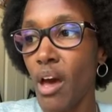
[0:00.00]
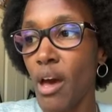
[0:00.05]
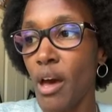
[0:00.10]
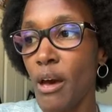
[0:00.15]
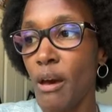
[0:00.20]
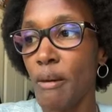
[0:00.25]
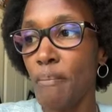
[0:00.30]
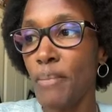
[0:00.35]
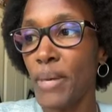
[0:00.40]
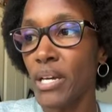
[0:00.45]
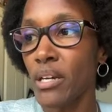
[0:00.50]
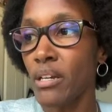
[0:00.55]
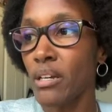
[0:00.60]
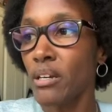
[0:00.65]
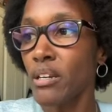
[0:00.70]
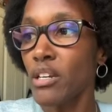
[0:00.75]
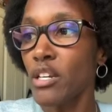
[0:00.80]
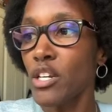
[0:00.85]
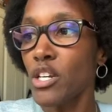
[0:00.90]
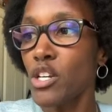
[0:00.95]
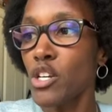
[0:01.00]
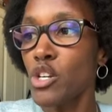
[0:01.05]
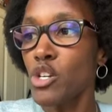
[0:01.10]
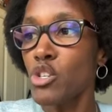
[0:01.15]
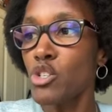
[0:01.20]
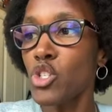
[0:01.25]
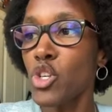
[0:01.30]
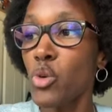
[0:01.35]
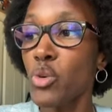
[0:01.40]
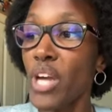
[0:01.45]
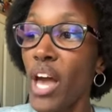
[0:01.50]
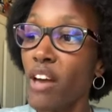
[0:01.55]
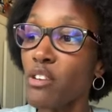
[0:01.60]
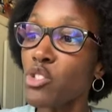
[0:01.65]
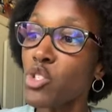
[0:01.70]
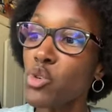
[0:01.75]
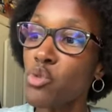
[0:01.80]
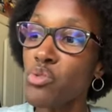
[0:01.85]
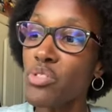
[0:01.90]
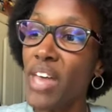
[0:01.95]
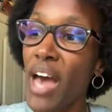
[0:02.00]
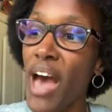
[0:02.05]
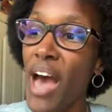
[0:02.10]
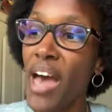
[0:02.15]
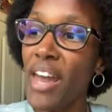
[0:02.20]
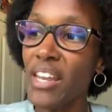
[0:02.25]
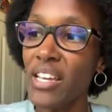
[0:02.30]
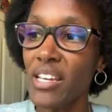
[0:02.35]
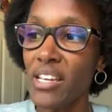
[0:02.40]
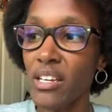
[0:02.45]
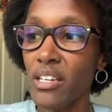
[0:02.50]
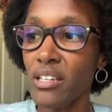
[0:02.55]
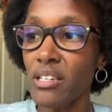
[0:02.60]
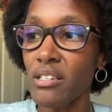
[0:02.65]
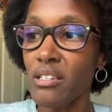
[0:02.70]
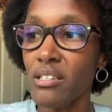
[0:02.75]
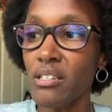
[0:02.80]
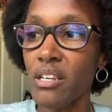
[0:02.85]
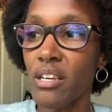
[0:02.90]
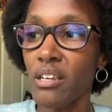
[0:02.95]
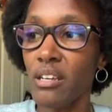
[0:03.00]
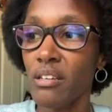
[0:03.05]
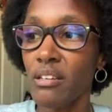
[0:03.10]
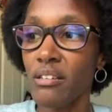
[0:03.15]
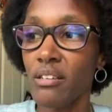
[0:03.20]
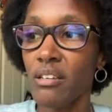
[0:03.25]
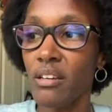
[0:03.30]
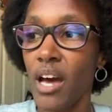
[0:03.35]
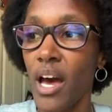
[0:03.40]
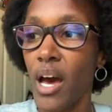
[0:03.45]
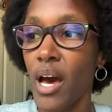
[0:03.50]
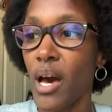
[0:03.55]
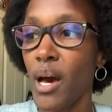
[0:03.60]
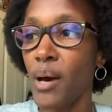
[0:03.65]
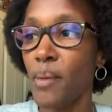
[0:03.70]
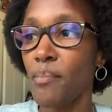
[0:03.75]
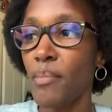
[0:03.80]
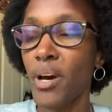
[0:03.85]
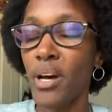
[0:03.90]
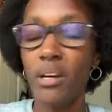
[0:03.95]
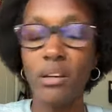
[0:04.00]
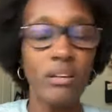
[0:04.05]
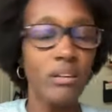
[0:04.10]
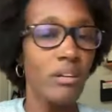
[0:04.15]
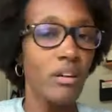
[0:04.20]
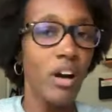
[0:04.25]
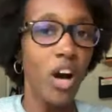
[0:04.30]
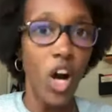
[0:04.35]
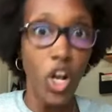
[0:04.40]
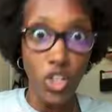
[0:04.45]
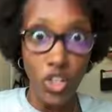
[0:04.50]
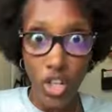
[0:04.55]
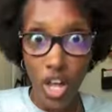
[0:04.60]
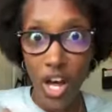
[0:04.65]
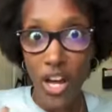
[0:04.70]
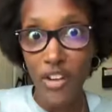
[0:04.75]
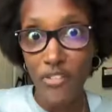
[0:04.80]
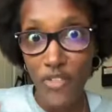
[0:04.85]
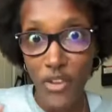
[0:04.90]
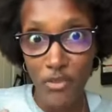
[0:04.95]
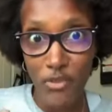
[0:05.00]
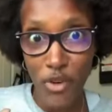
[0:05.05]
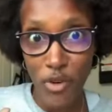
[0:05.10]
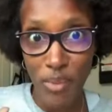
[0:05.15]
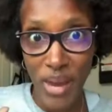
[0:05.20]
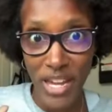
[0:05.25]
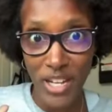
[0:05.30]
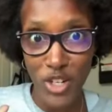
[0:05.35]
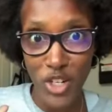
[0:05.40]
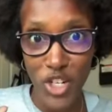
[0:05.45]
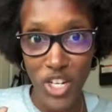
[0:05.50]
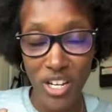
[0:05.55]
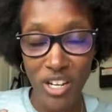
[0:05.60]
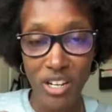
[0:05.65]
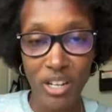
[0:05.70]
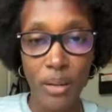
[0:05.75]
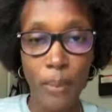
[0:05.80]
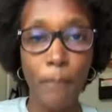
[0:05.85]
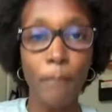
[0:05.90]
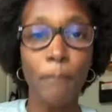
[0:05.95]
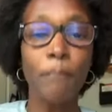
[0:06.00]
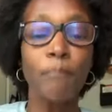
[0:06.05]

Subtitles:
So that is a lot of information.